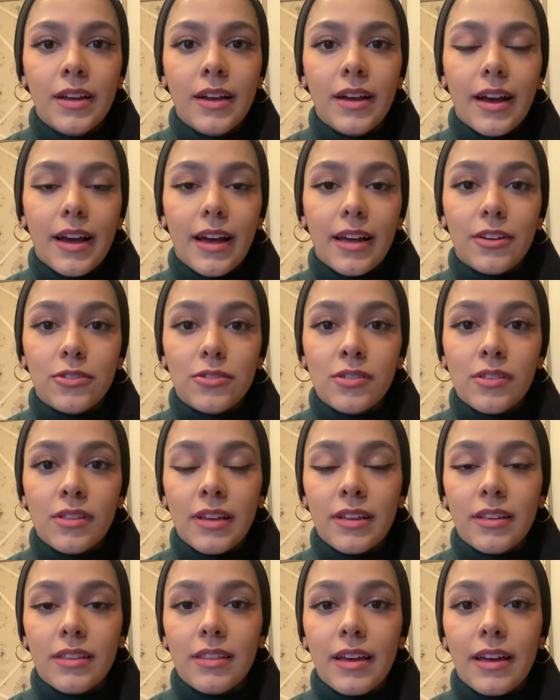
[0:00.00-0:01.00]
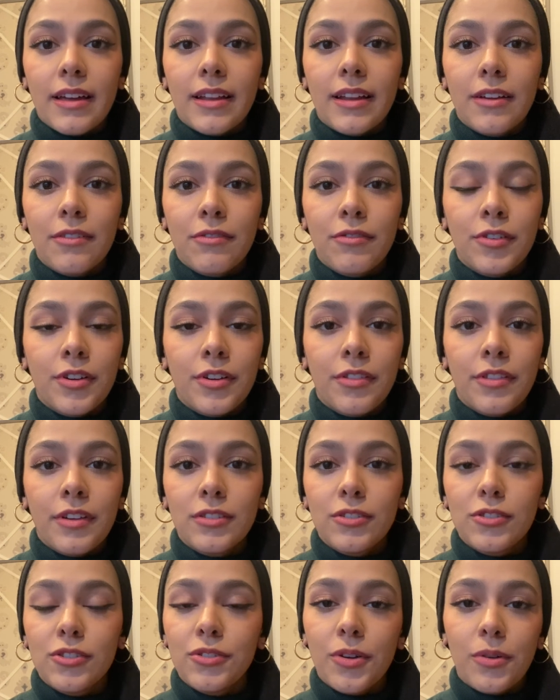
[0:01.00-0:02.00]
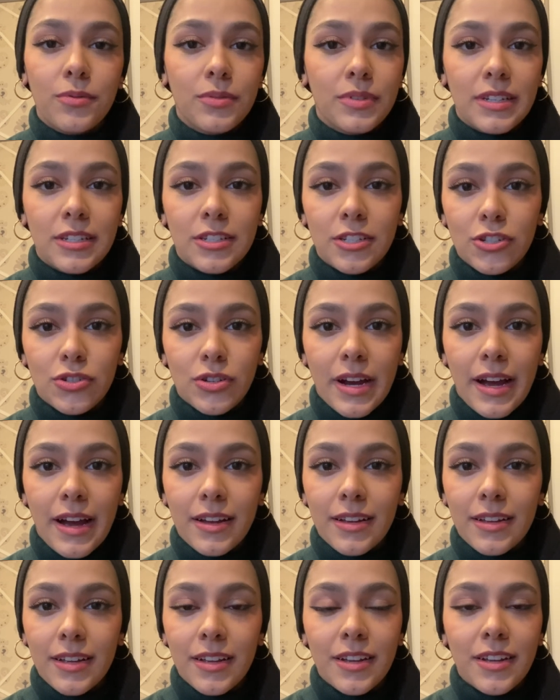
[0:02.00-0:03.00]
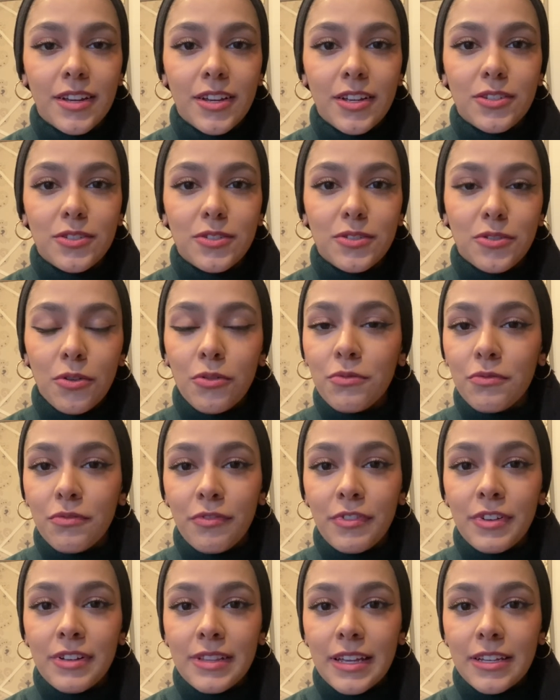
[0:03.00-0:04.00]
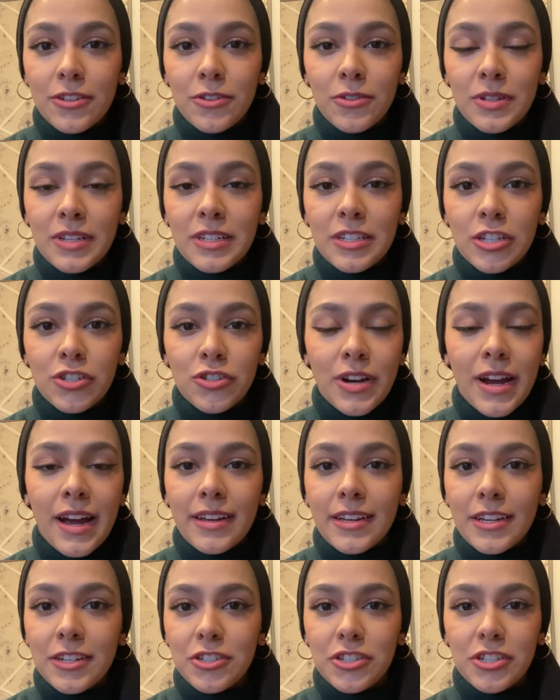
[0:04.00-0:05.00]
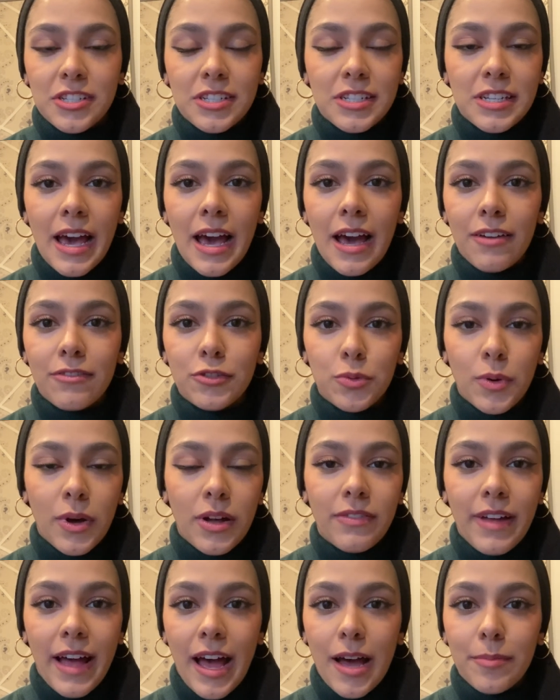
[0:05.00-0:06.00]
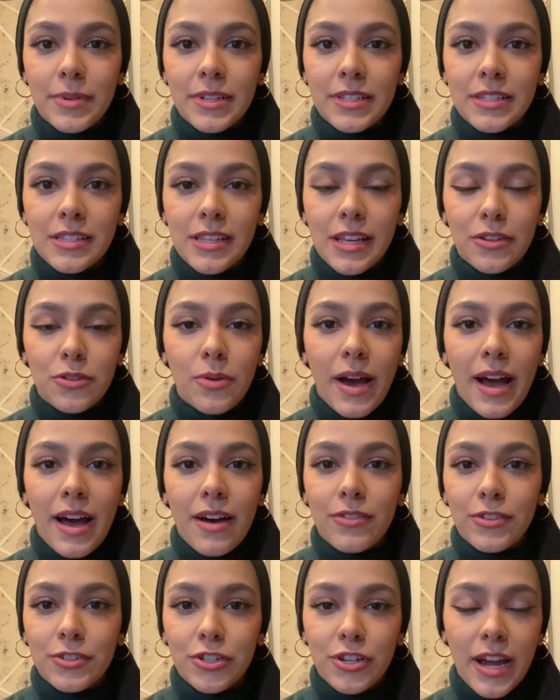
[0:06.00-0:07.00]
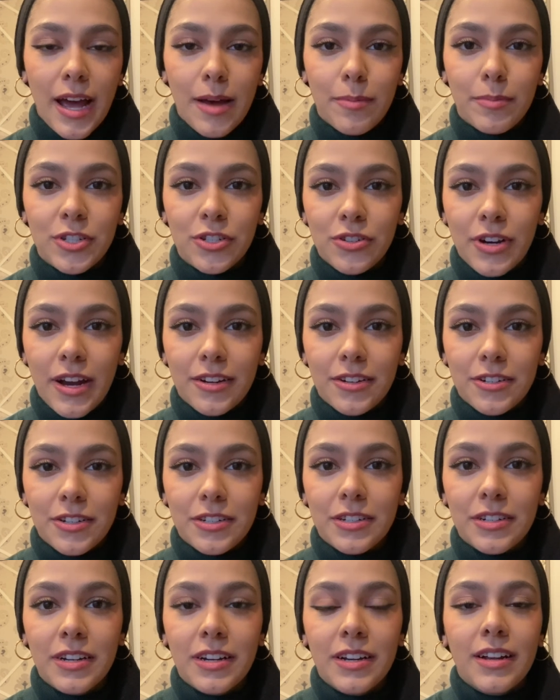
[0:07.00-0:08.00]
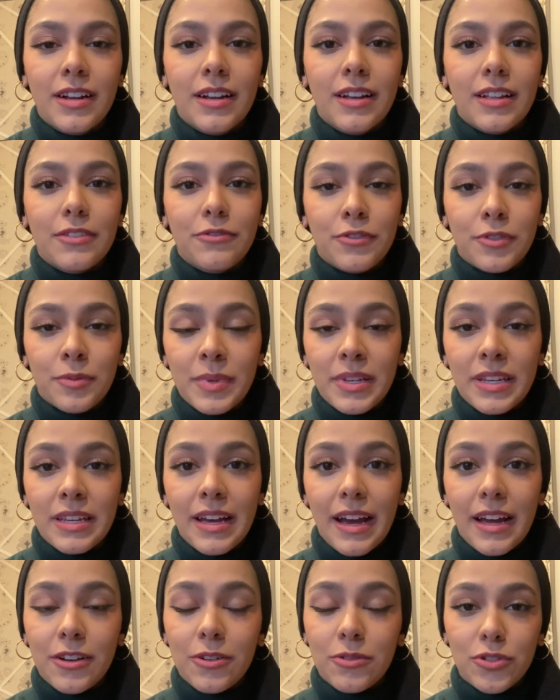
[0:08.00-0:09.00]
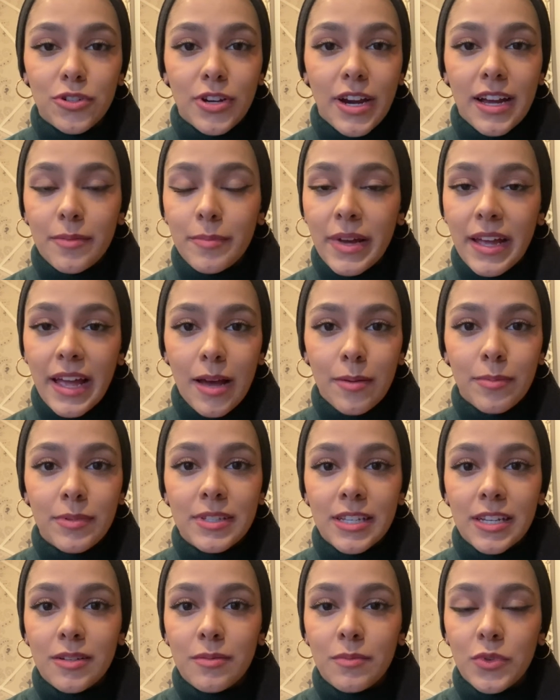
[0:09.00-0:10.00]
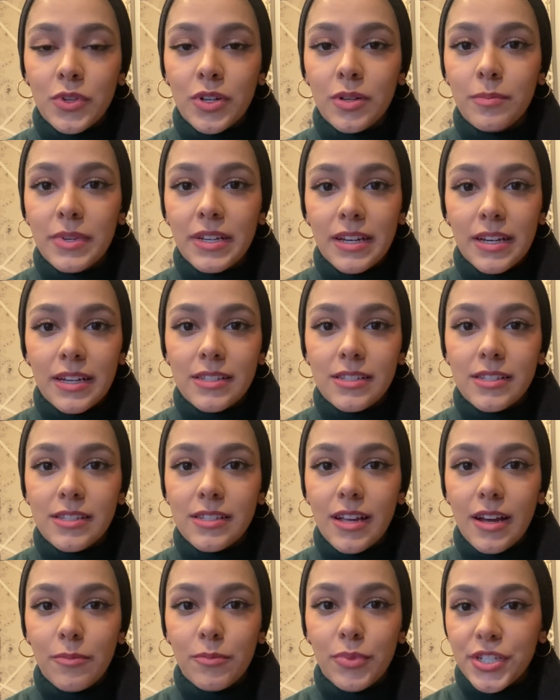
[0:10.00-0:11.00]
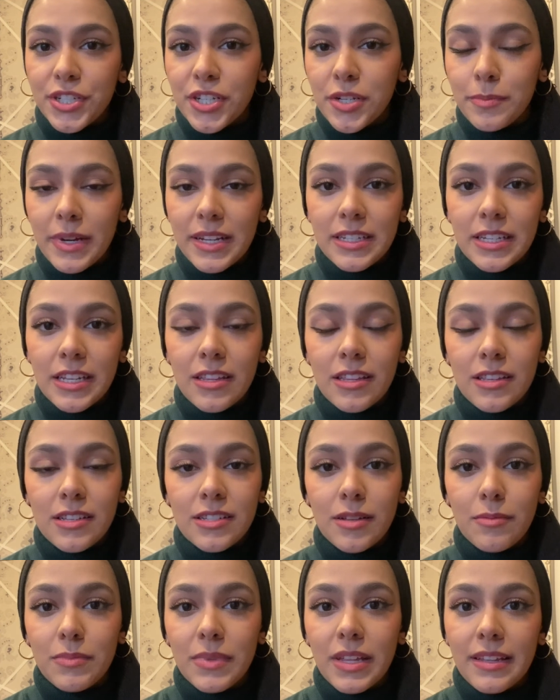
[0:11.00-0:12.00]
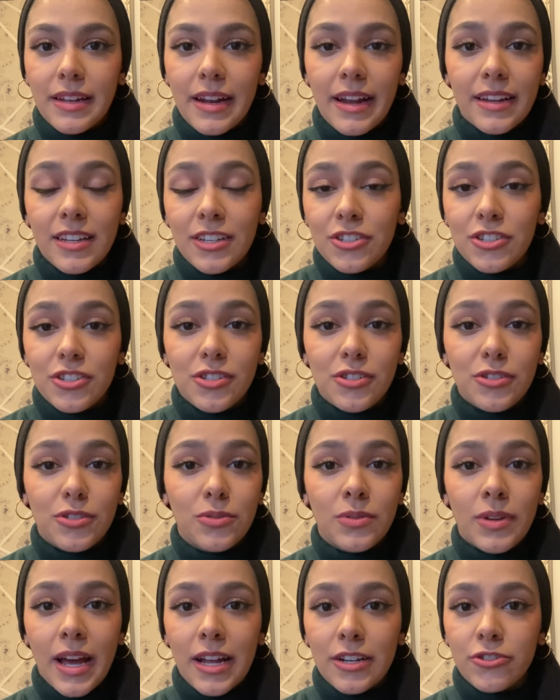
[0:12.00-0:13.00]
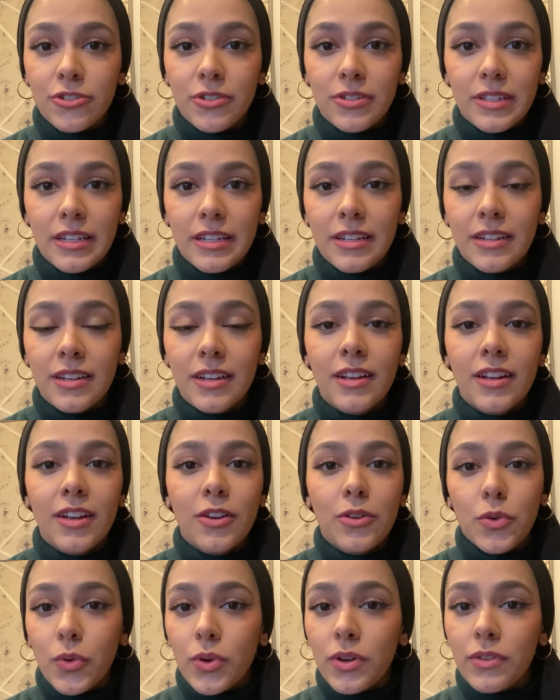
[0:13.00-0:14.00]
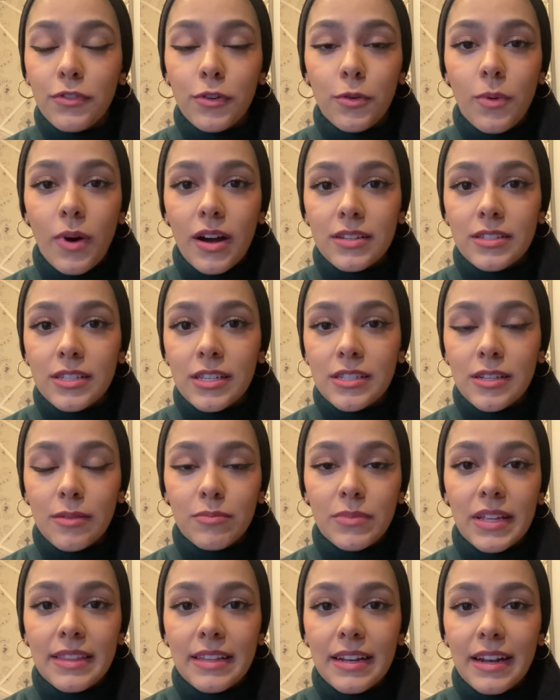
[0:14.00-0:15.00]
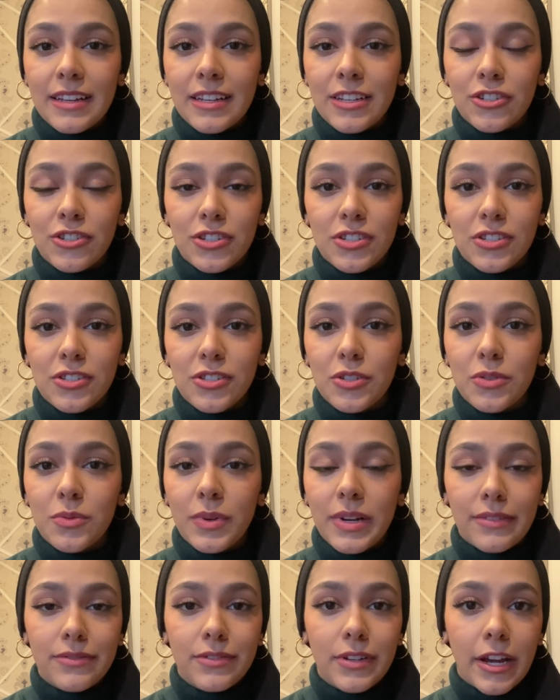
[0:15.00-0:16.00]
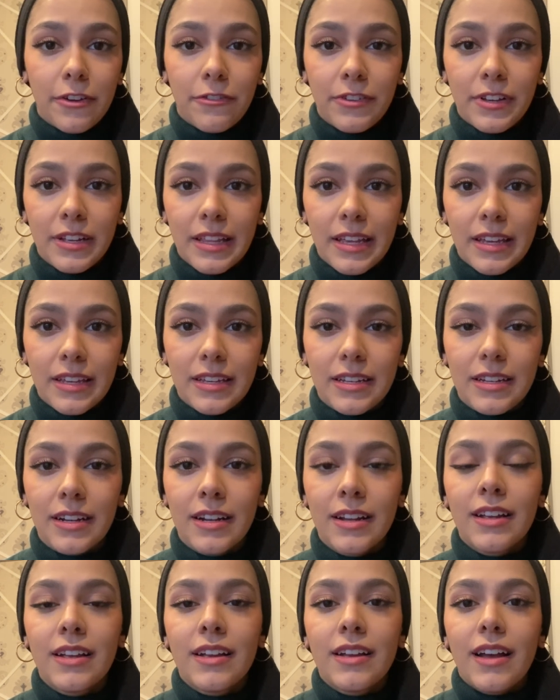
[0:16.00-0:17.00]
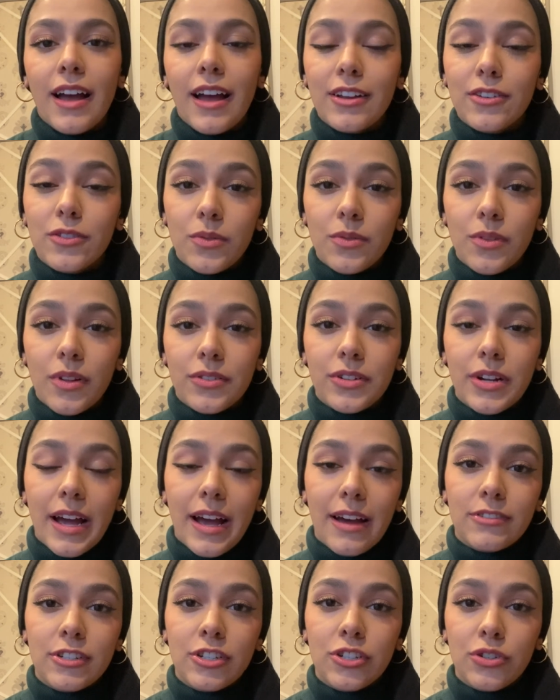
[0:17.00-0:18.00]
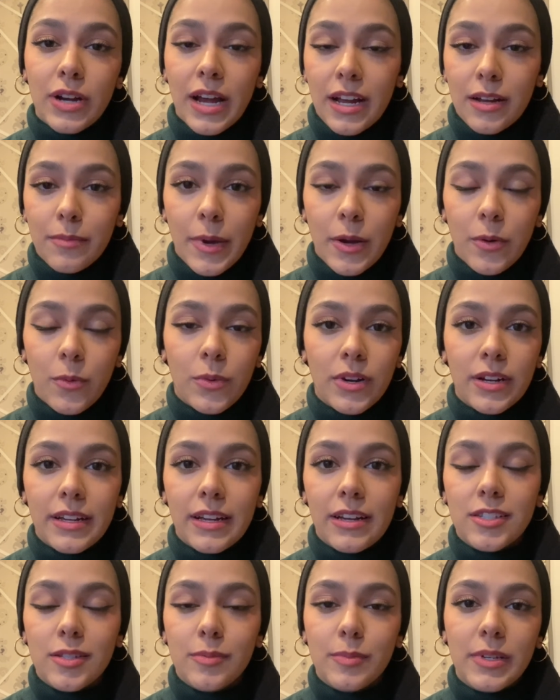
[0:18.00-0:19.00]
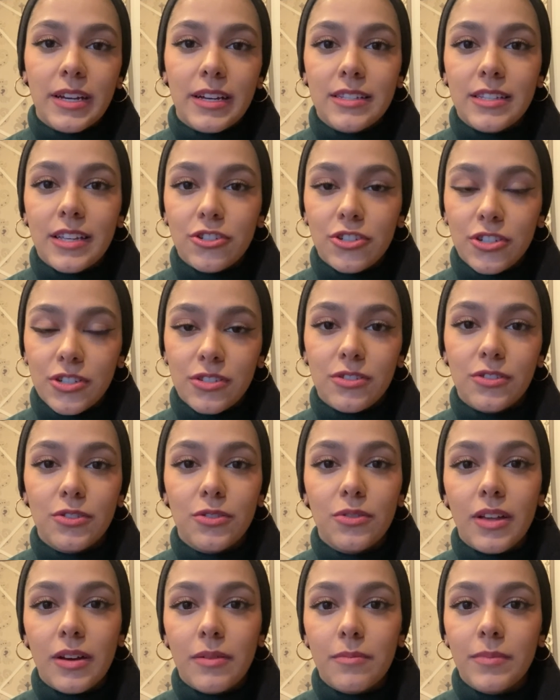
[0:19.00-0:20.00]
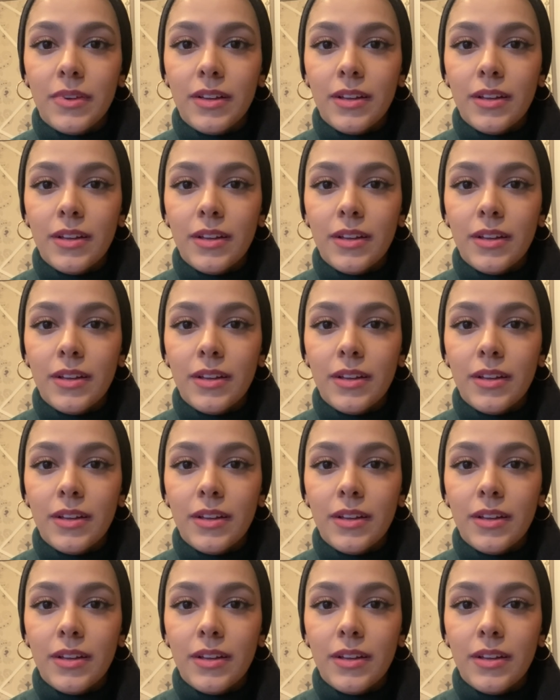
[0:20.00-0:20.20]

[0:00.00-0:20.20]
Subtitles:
I also think that if there are things you don't need to track, don't feel like you need to track it just to have 12 habits that you have on your habit tracker. For me, I don't track my habits anymore because brushing my teeth is something that I can just do naturally. Going for walks is something that I can just do whenever I feel like it. I no longer have to track my workouts because I just do them.